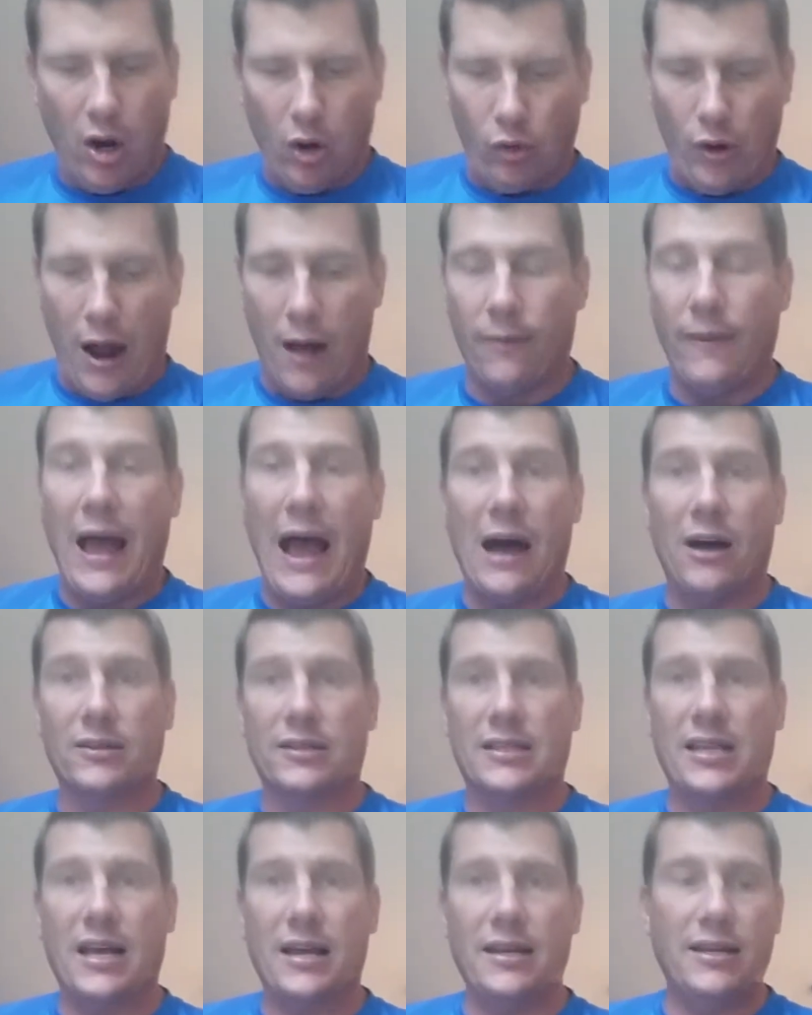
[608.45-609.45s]
around the
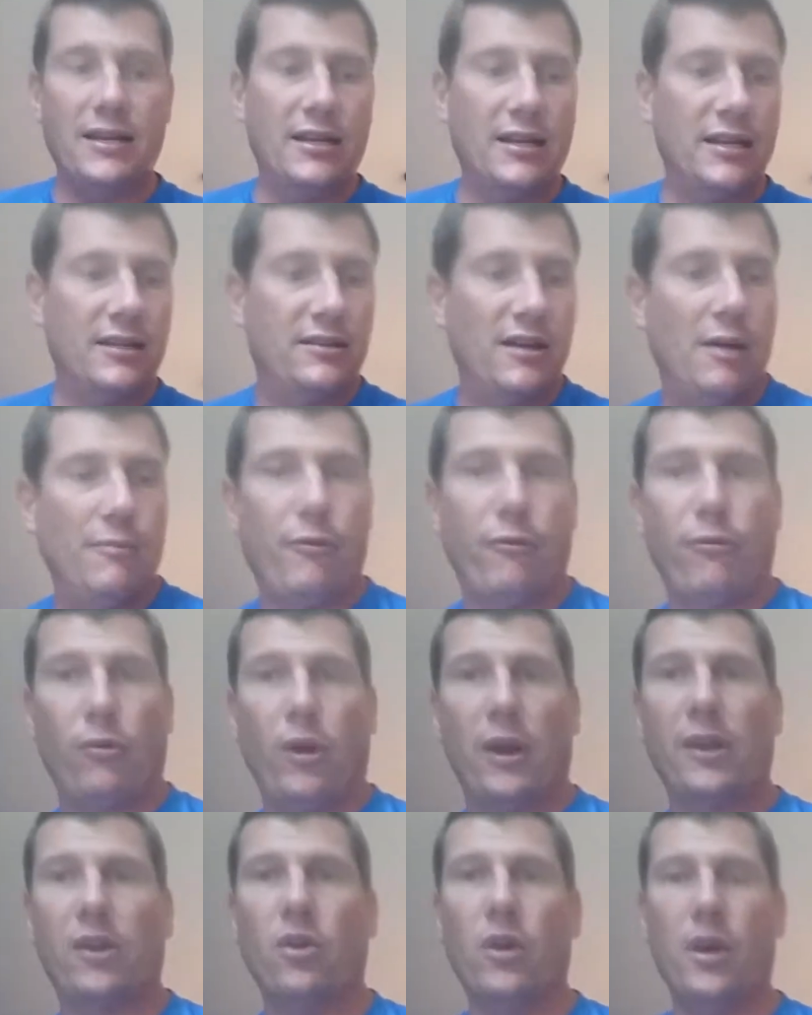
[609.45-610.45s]
house that I need to get done
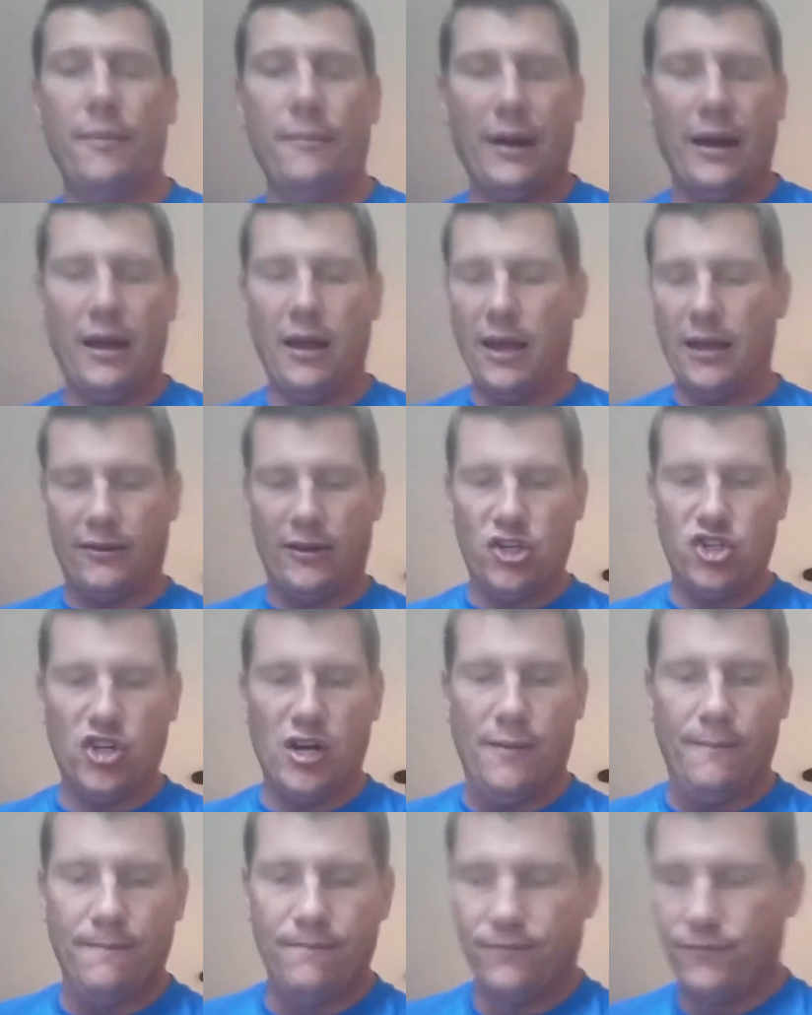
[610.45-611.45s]
before I go hit the
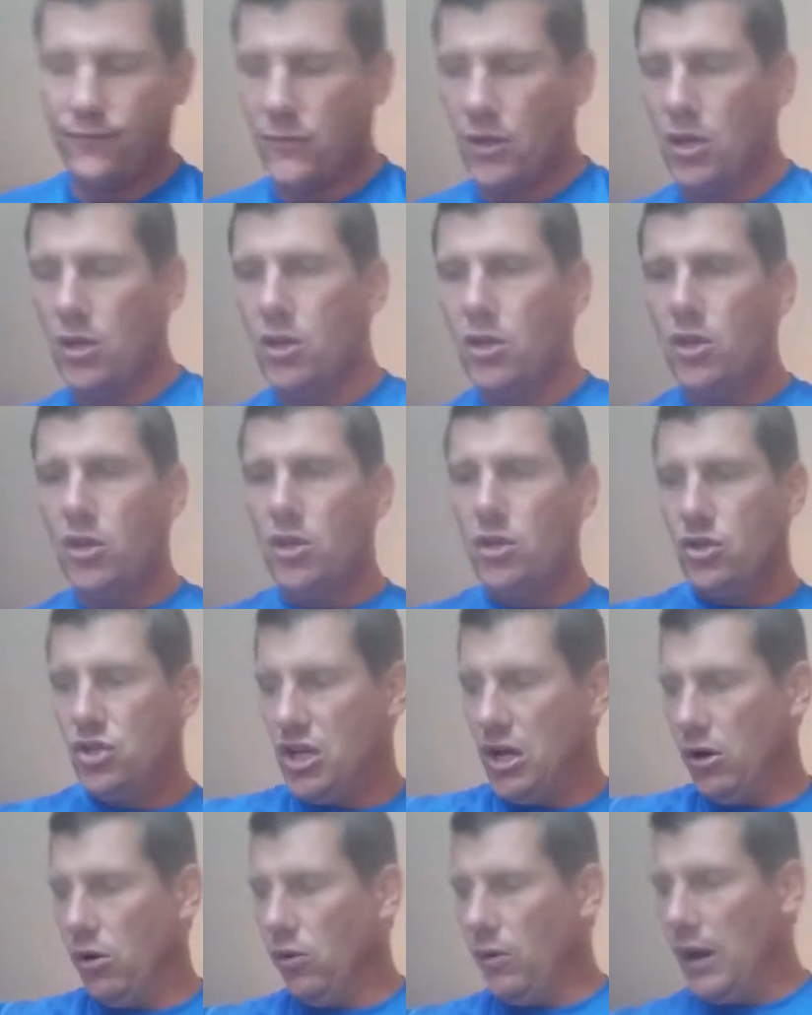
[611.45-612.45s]
gym.
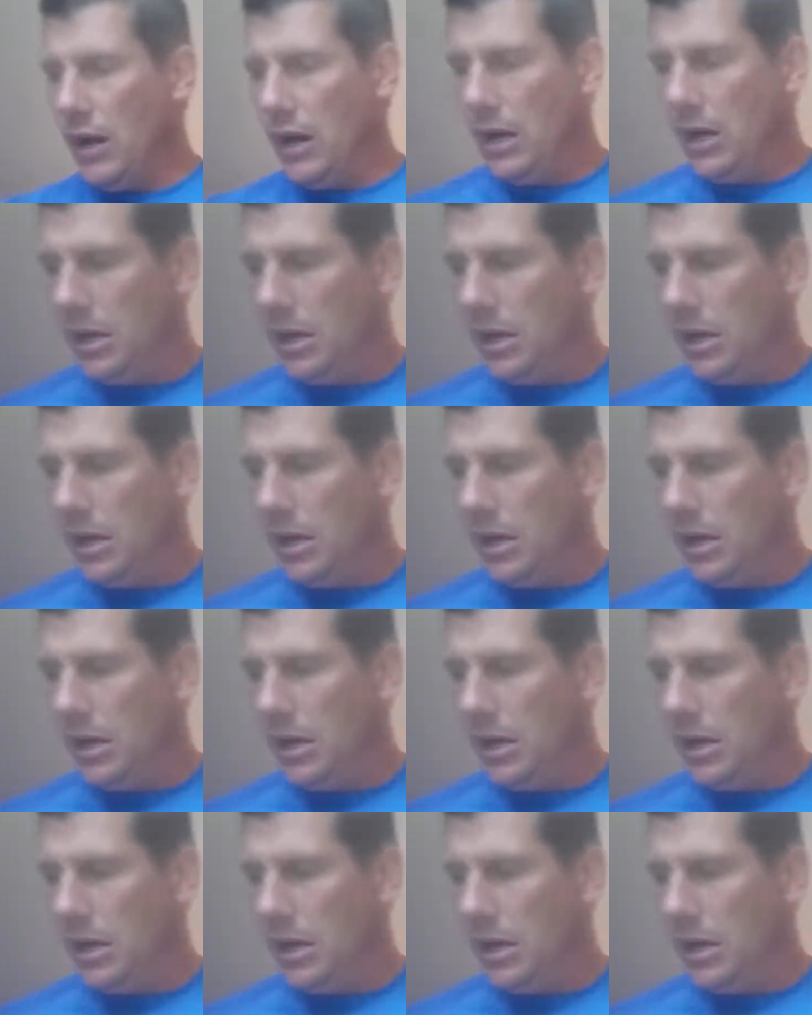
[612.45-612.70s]
So,